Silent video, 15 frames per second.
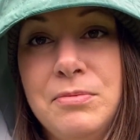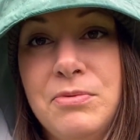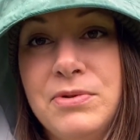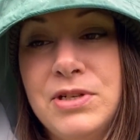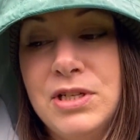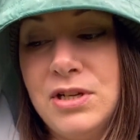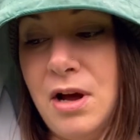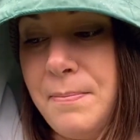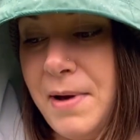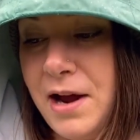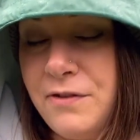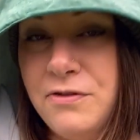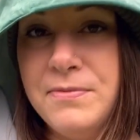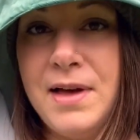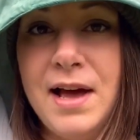We just got
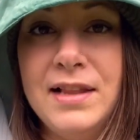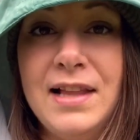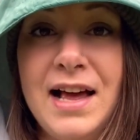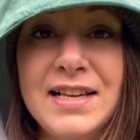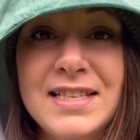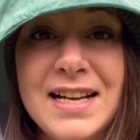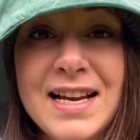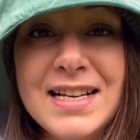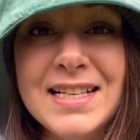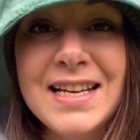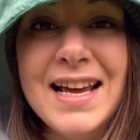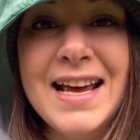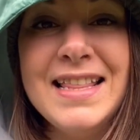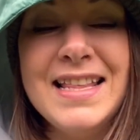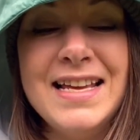back from that last night,
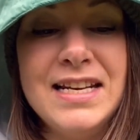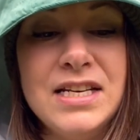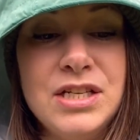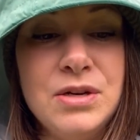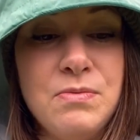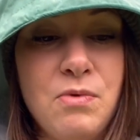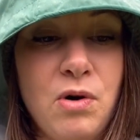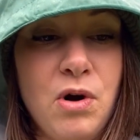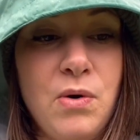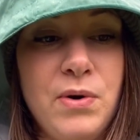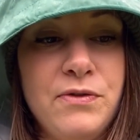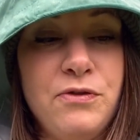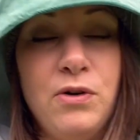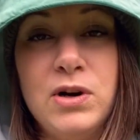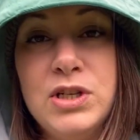and then tomorrow,
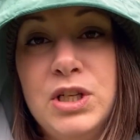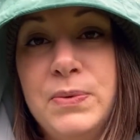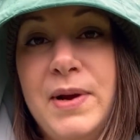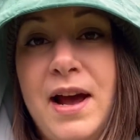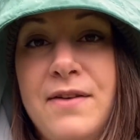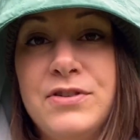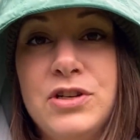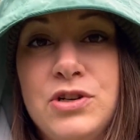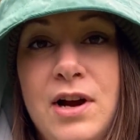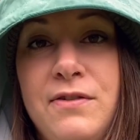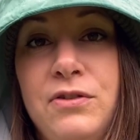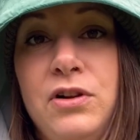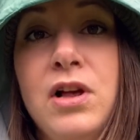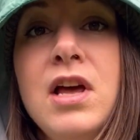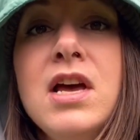unfortunately, we have to
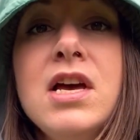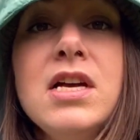travel